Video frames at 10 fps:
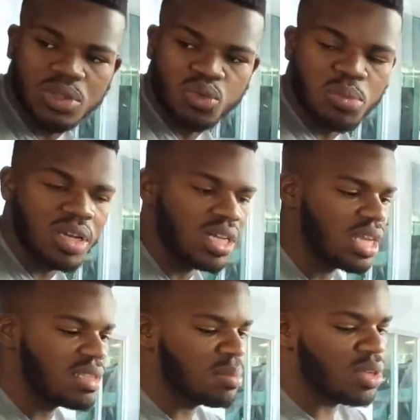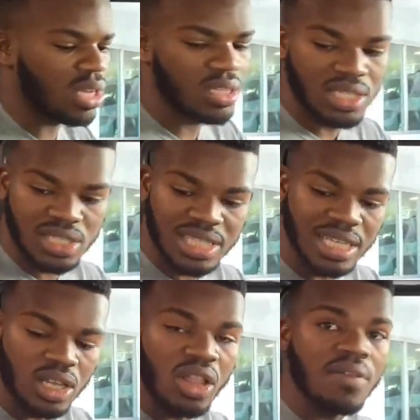with the Rubicon name spelled out. This is
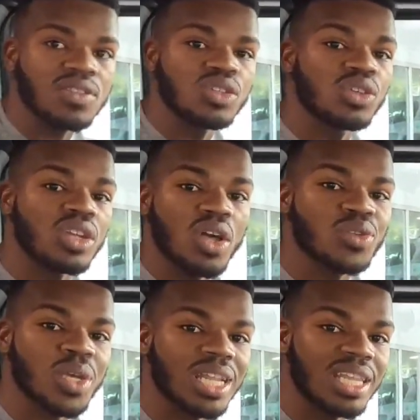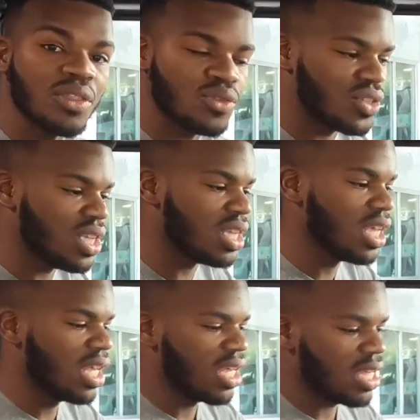the cloth seat. You can also get a leather seat
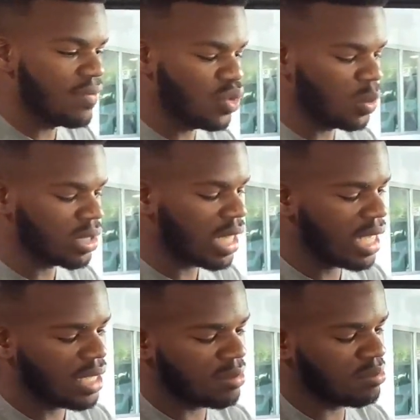if you would like.